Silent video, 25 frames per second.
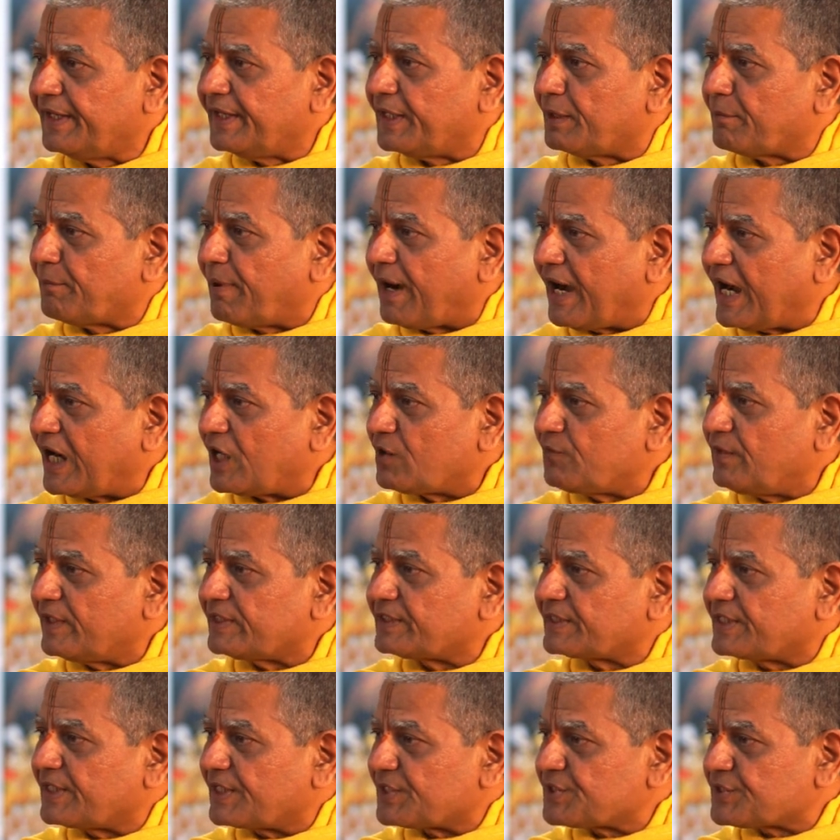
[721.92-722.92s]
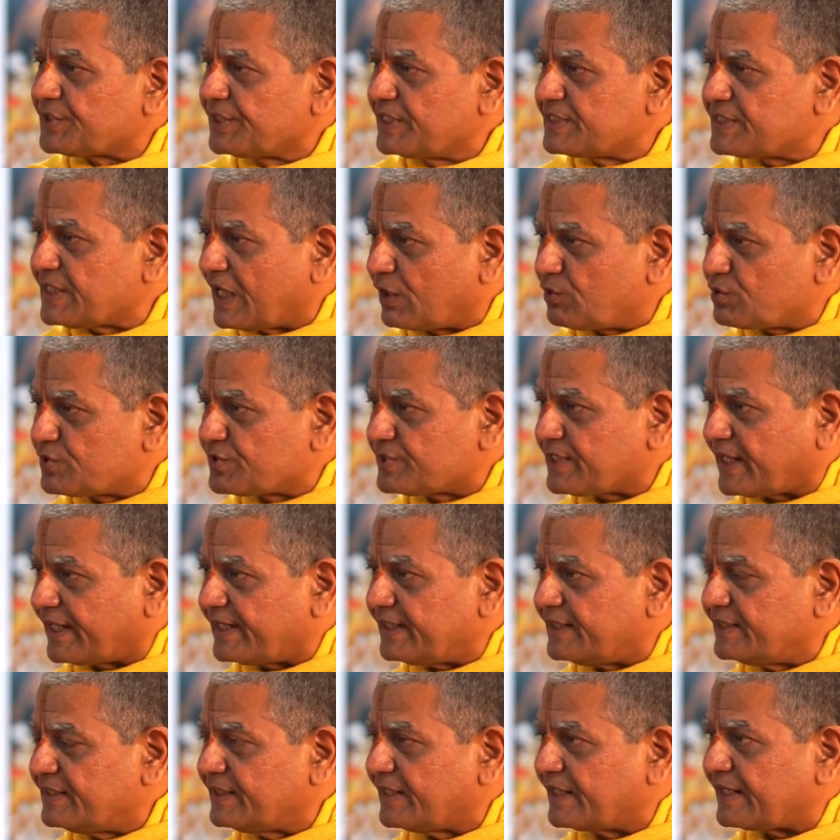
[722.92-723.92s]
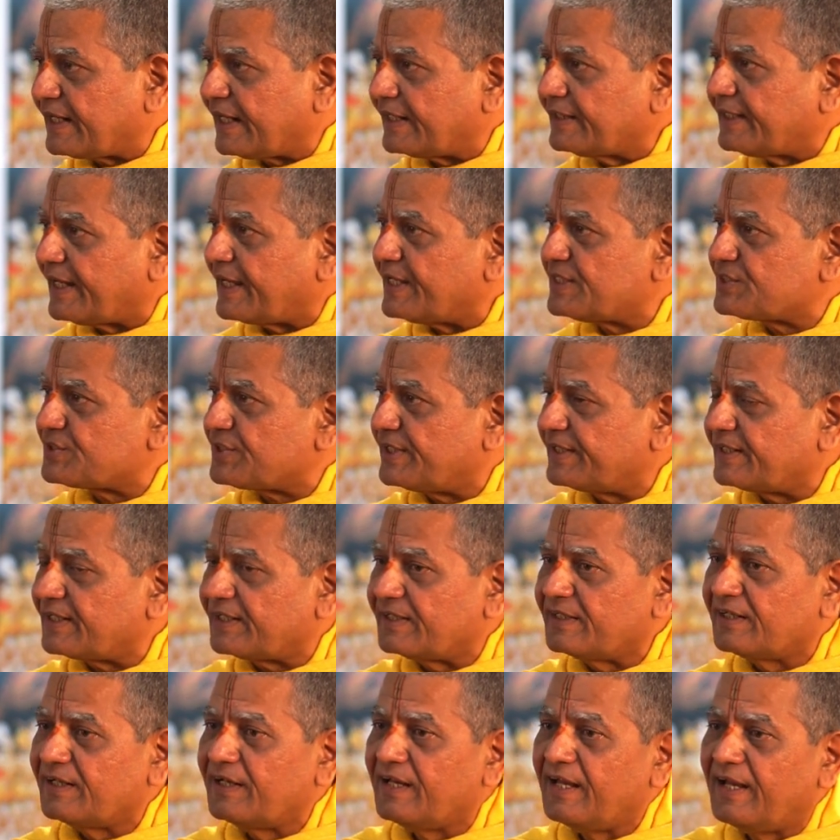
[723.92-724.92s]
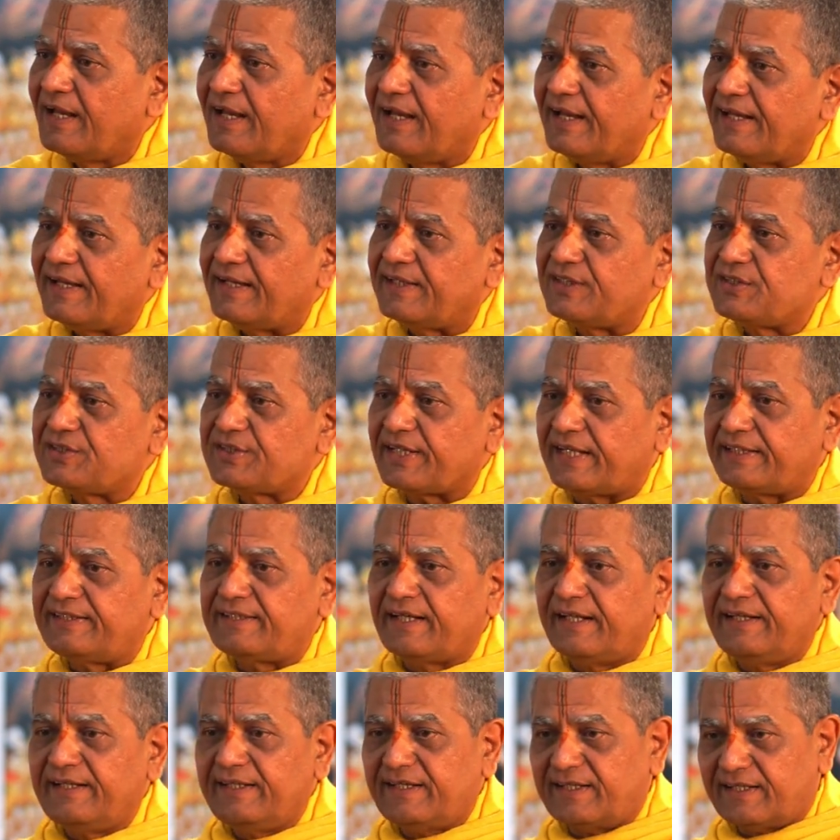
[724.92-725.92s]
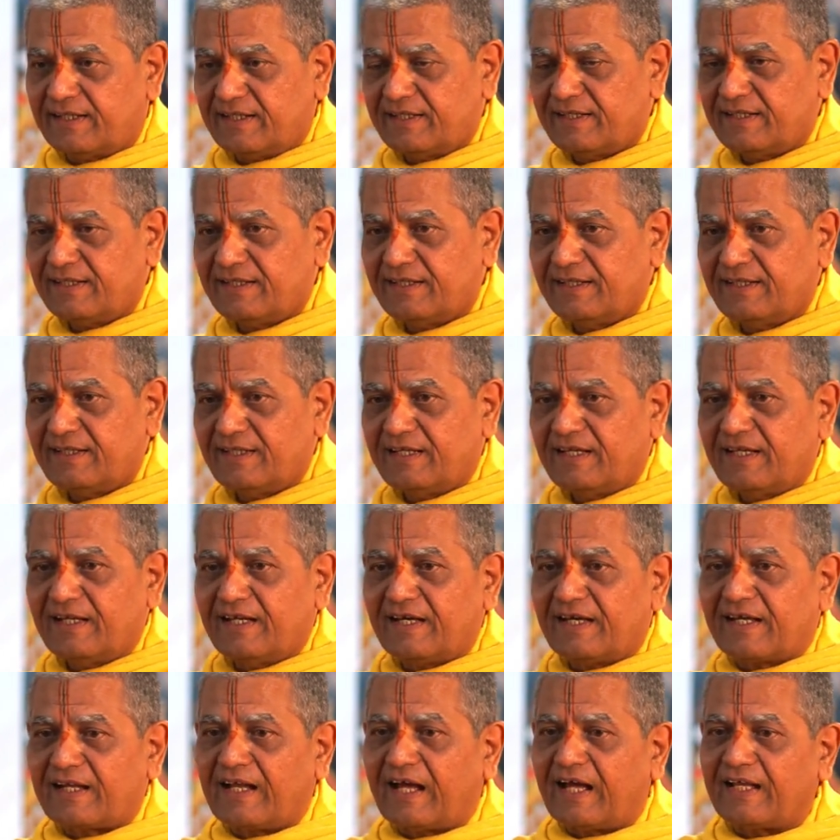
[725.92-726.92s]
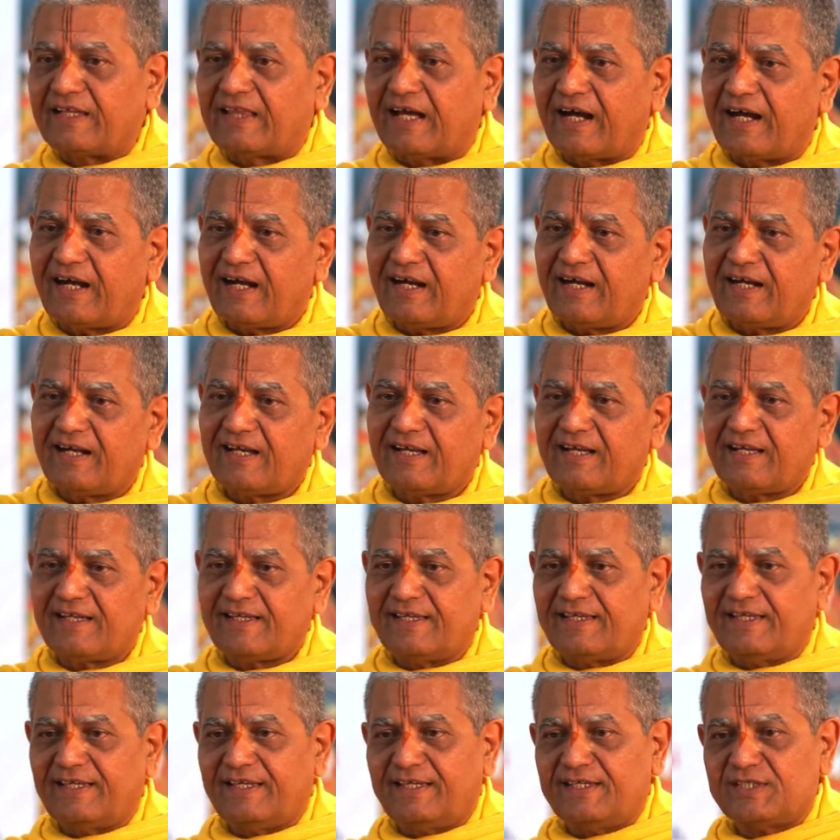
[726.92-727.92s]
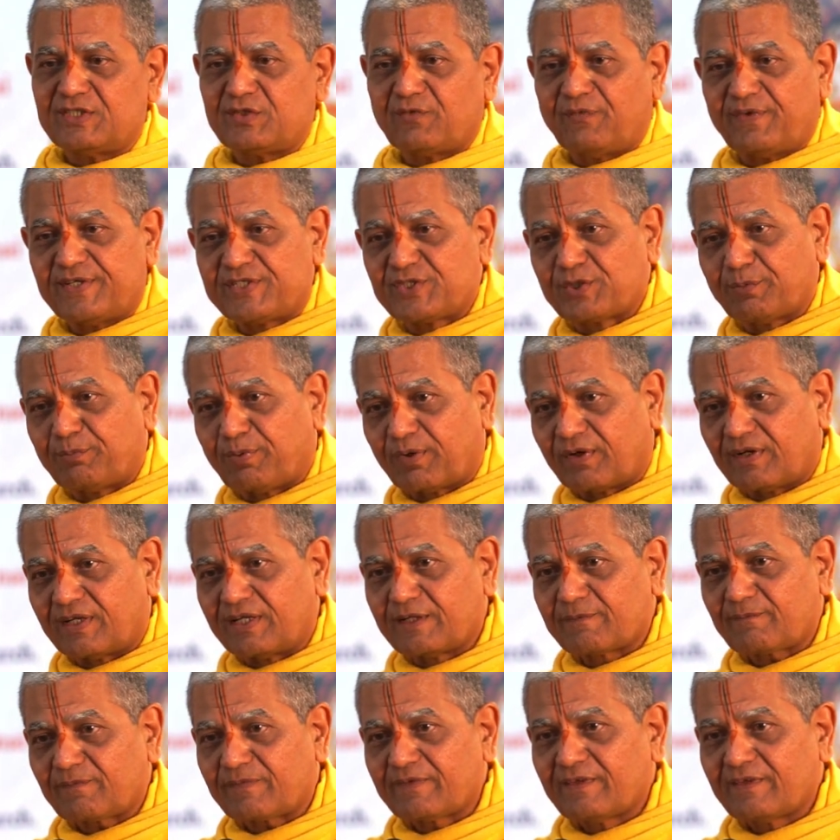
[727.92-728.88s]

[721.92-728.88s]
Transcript: In Bhagavat, Krishna is outside, Radha is hidden. In Chaitanya, Radha is visible